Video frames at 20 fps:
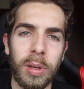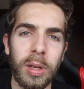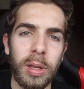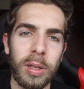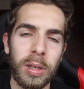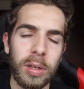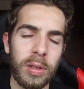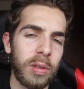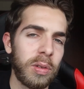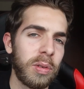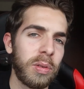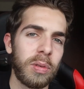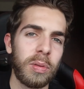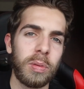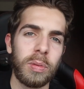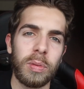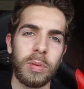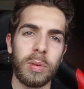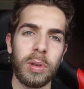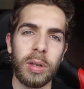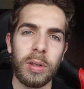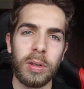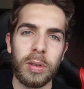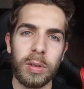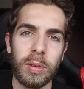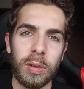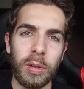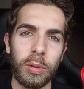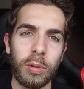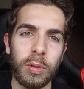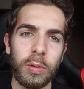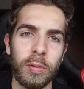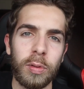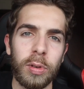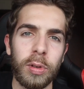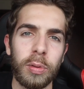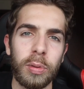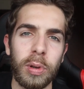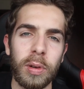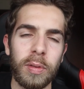and it's
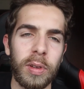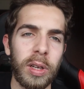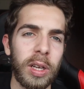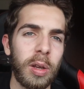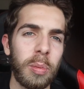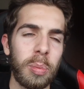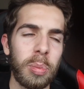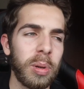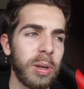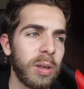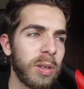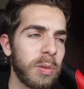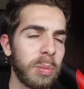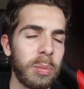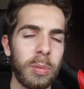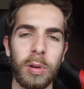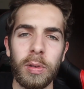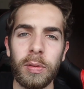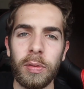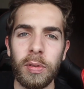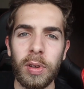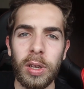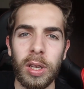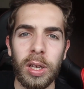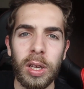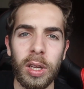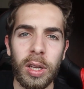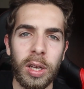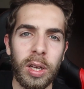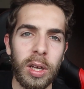useful to have like you pay a small fee